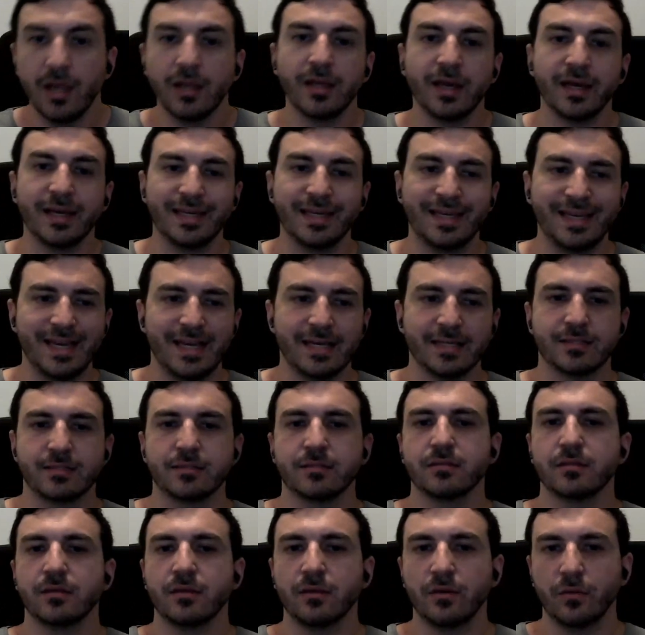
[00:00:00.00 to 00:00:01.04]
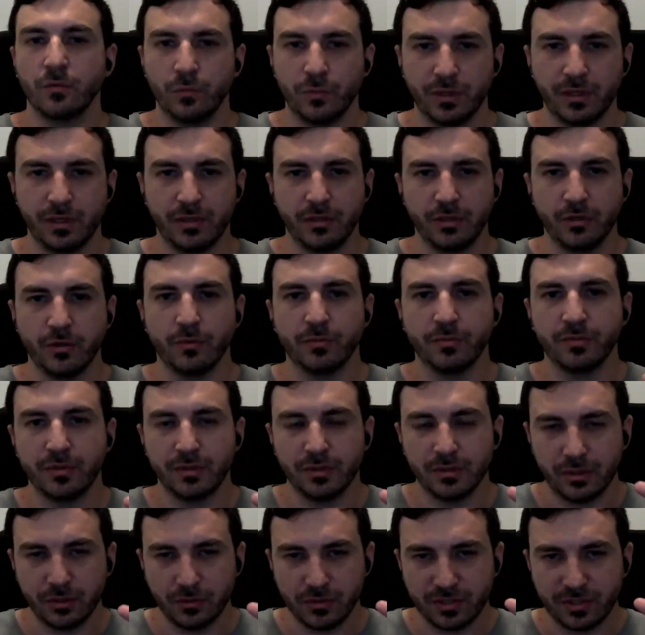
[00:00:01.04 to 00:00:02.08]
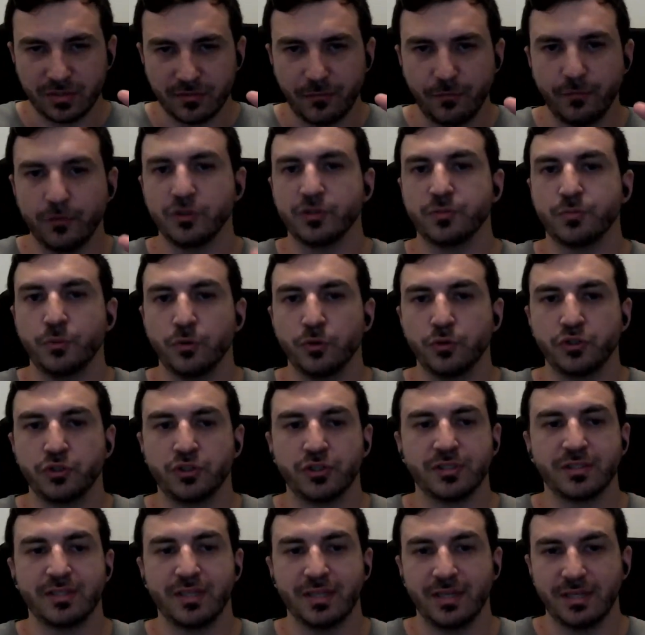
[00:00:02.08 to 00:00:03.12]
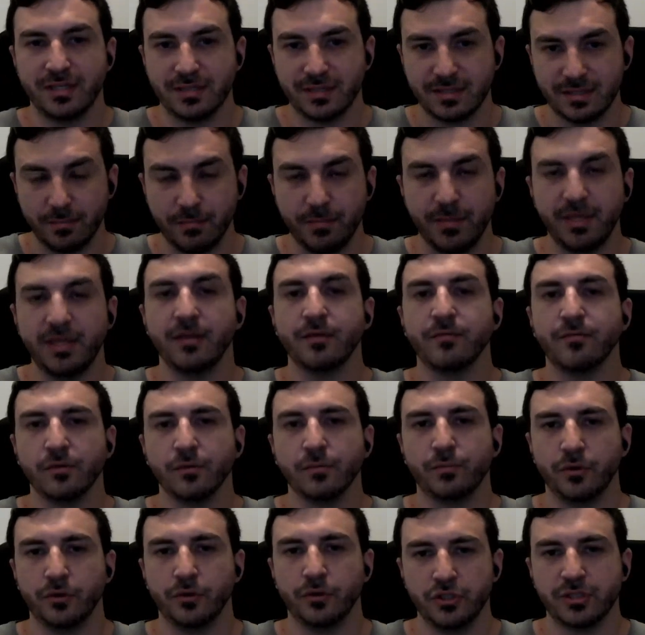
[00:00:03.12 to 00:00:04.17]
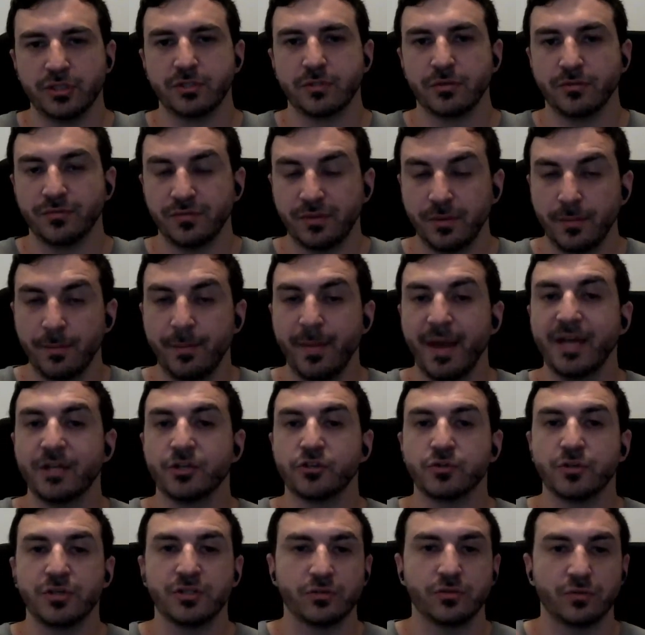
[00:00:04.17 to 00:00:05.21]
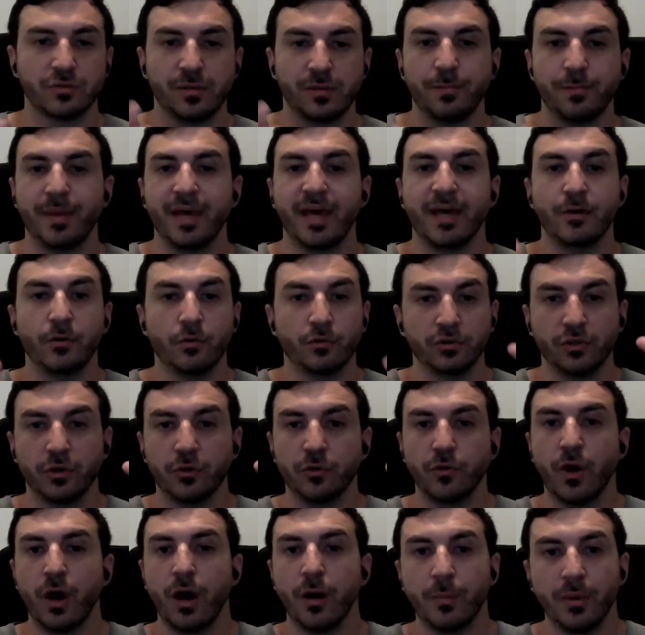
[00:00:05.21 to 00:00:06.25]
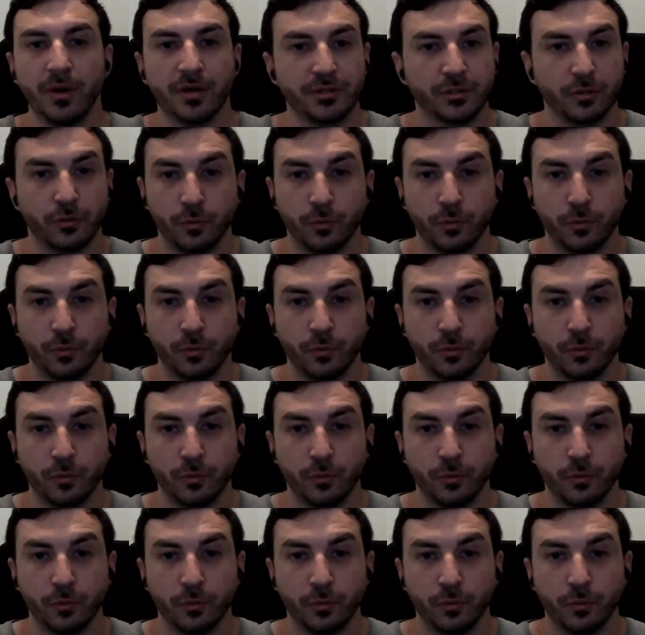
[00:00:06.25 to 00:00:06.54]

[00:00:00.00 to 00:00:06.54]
Like, yes, we, you know, there's the first purchase that it's the meaningful purchase of the mattress or the bed or the robot